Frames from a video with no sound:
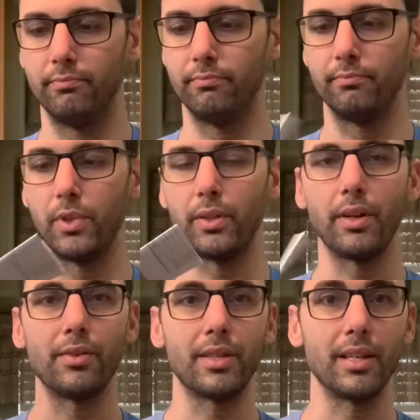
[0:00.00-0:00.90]
Well,
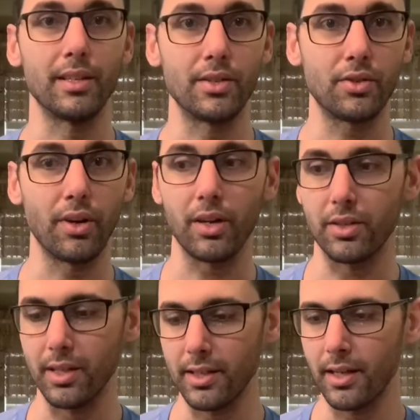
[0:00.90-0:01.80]
those are the
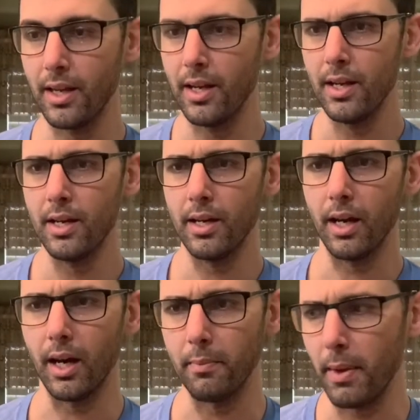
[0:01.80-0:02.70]
instructions.
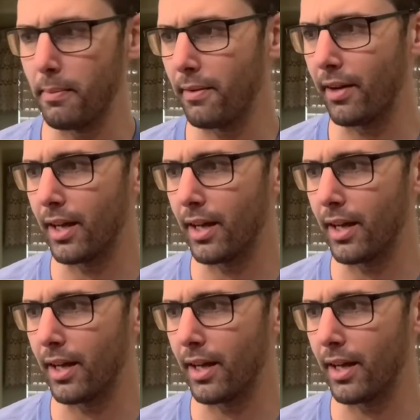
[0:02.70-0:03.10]
Maybe if I